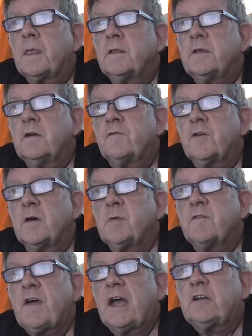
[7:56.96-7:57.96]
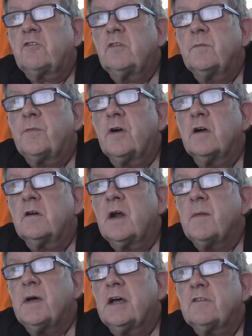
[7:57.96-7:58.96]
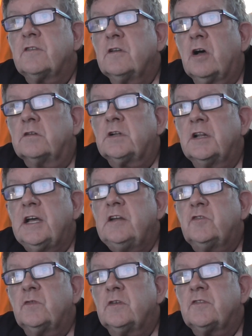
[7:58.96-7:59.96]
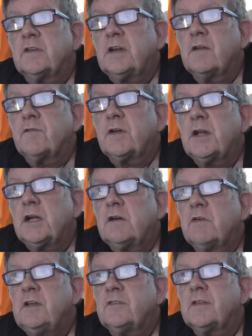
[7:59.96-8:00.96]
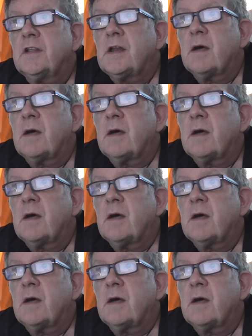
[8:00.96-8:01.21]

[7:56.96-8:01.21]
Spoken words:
The affirmative action program has not led to a significant increase in the